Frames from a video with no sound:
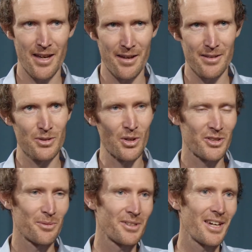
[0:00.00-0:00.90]
It's not
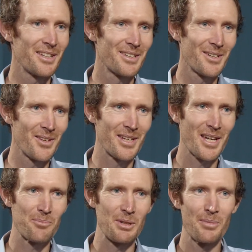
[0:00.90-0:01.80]
simultaneous, so they
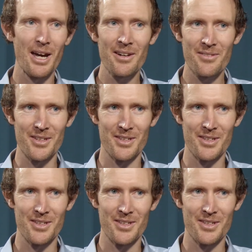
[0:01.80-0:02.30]
can't be part of the